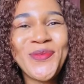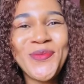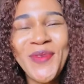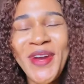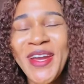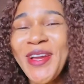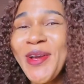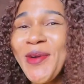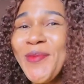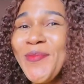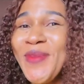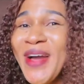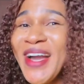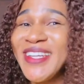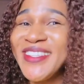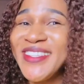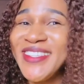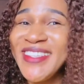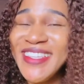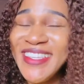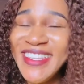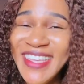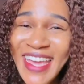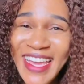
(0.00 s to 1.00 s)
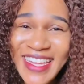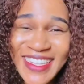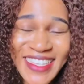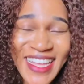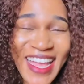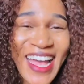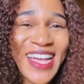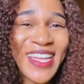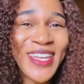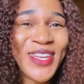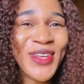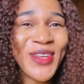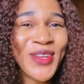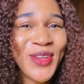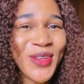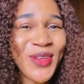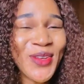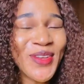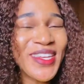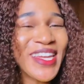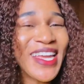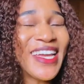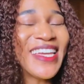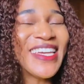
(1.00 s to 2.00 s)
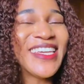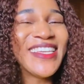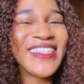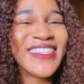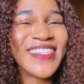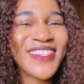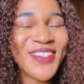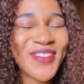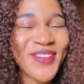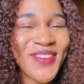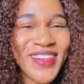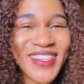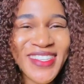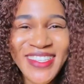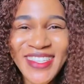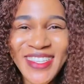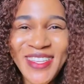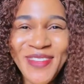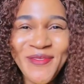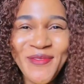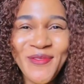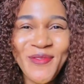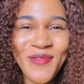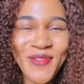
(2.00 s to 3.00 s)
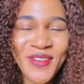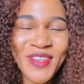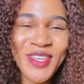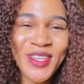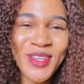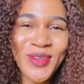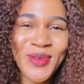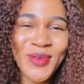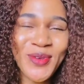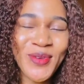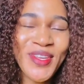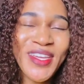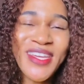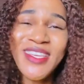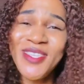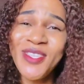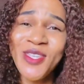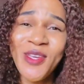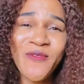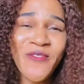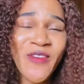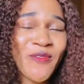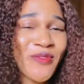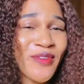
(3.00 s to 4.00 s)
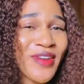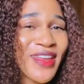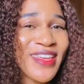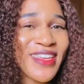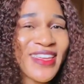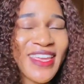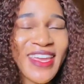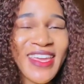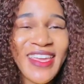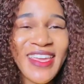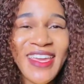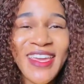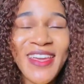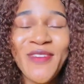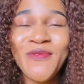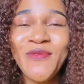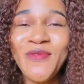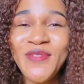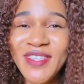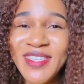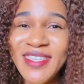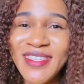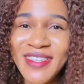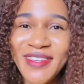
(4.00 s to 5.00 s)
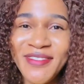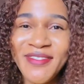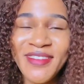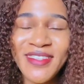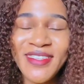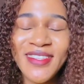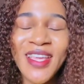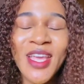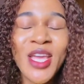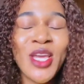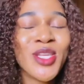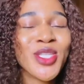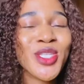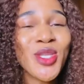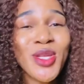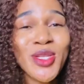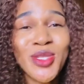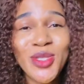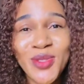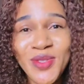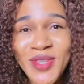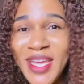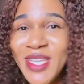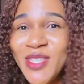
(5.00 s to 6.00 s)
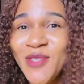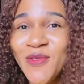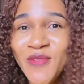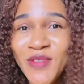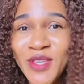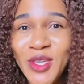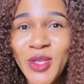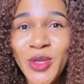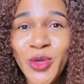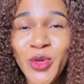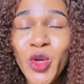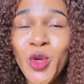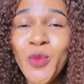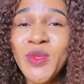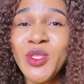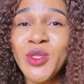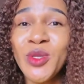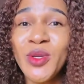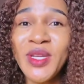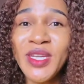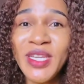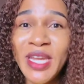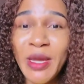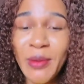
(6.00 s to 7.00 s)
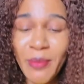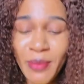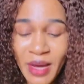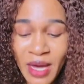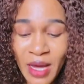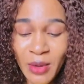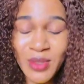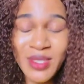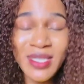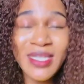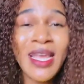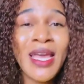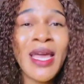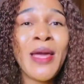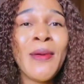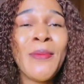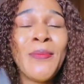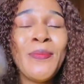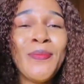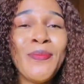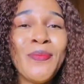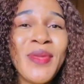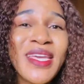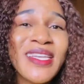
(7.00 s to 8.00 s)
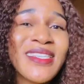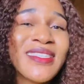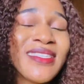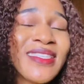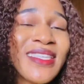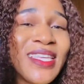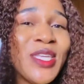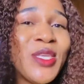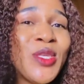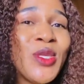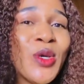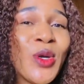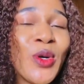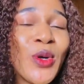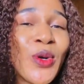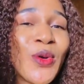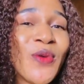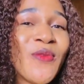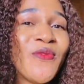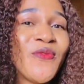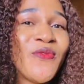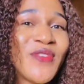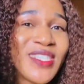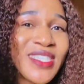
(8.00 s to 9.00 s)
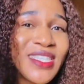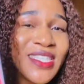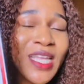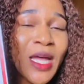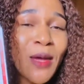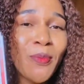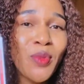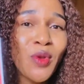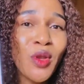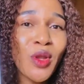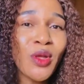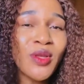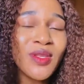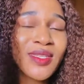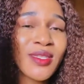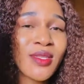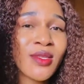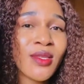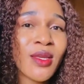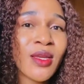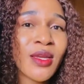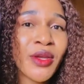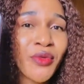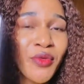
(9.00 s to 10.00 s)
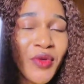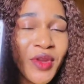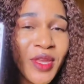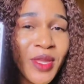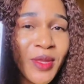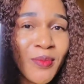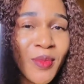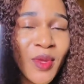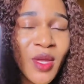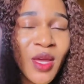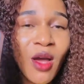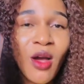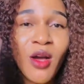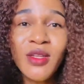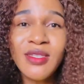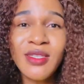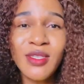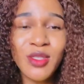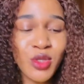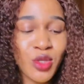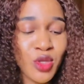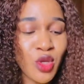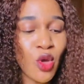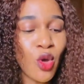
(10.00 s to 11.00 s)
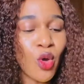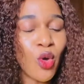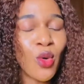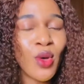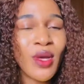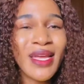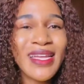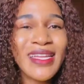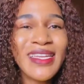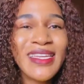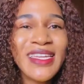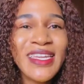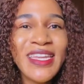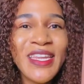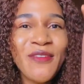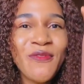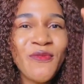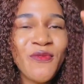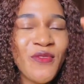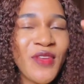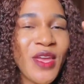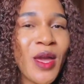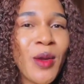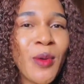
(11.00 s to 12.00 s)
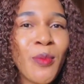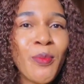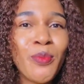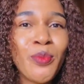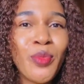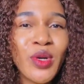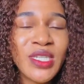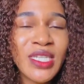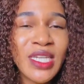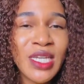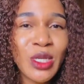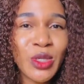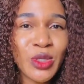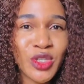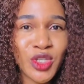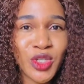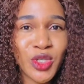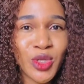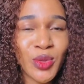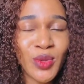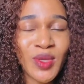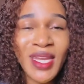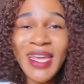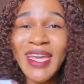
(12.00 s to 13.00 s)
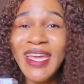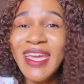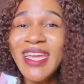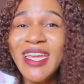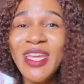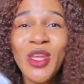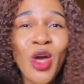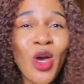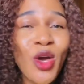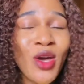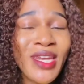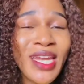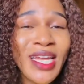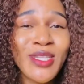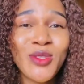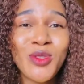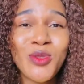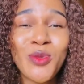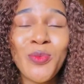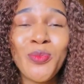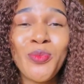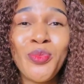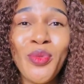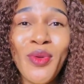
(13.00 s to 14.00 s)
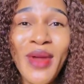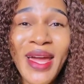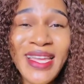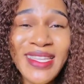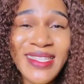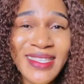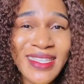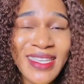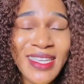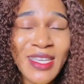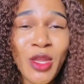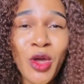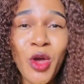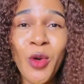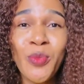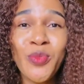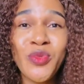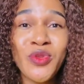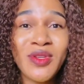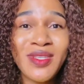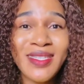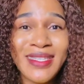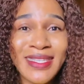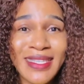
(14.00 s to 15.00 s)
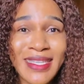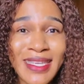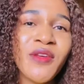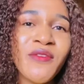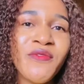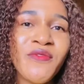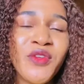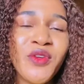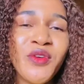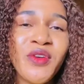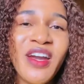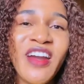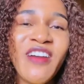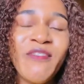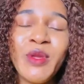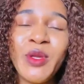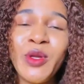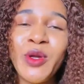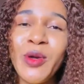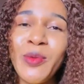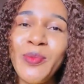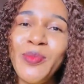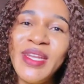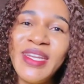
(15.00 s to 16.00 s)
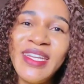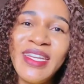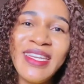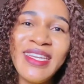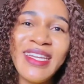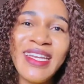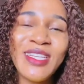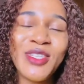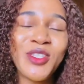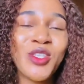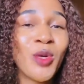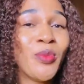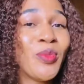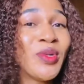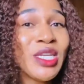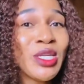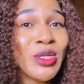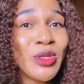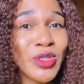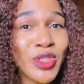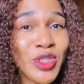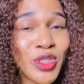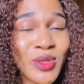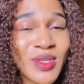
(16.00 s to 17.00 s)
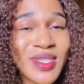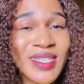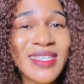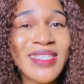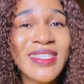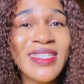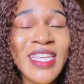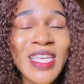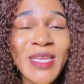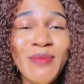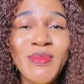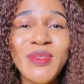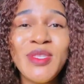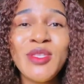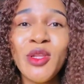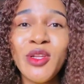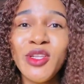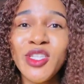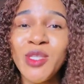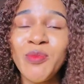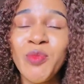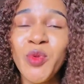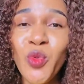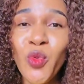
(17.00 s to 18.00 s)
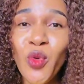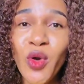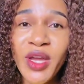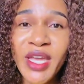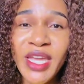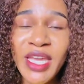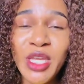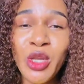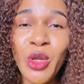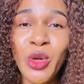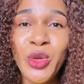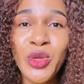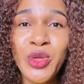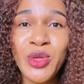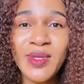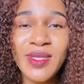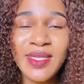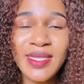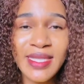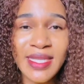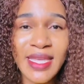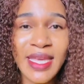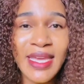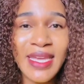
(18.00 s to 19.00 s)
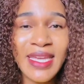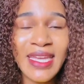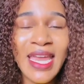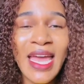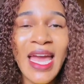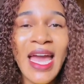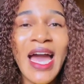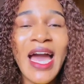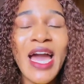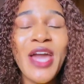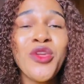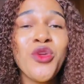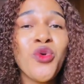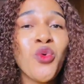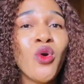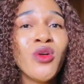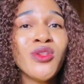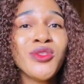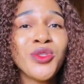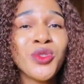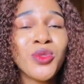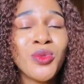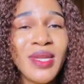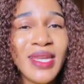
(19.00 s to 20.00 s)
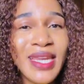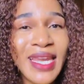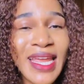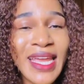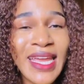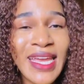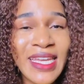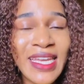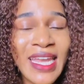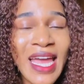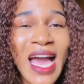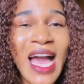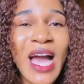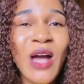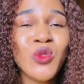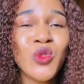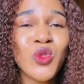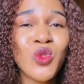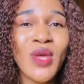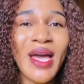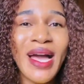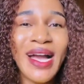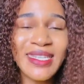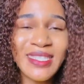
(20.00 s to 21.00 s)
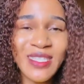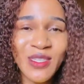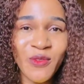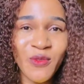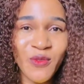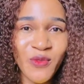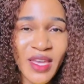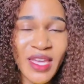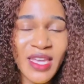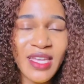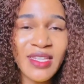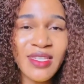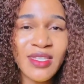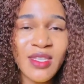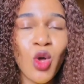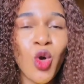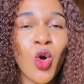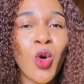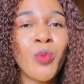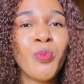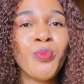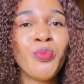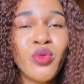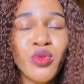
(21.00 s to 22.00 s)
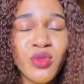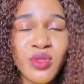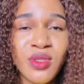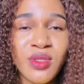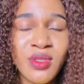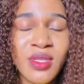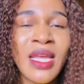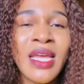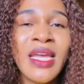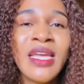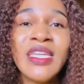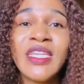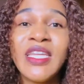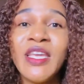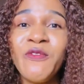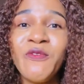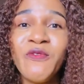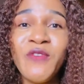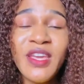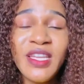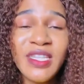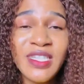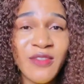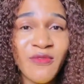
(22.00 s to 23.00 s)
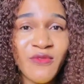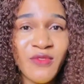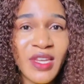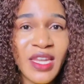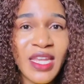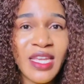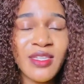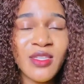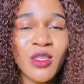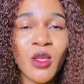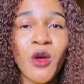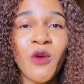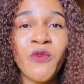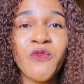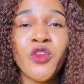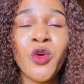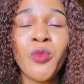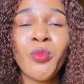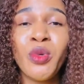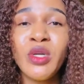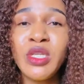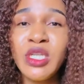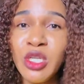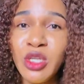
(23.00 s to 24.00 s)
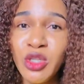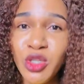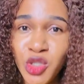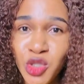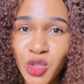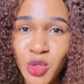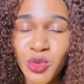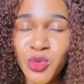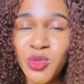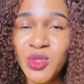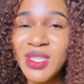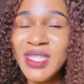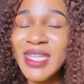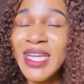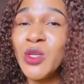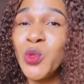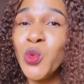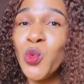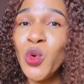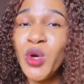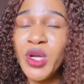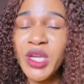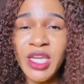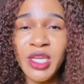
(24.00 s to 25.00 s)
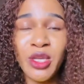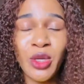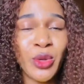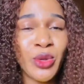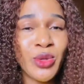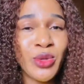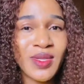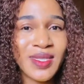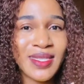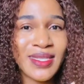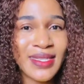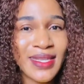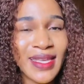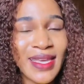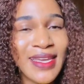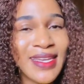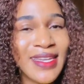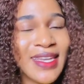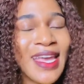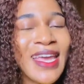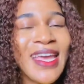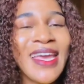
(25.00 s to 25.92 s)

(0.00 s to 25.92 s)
welcome back to yet another interesting video. It's your favorite girl here, this series. So on today's video, we'll be talking about mixing your Visita Plus cream onto your Nivea body lotion in order to brighten up your skin. Some of you have been complaining that your body lotion seems not to be working on your skin, and you want to learn how to activate or boost the effectiveness of your body lotion to start working on your skin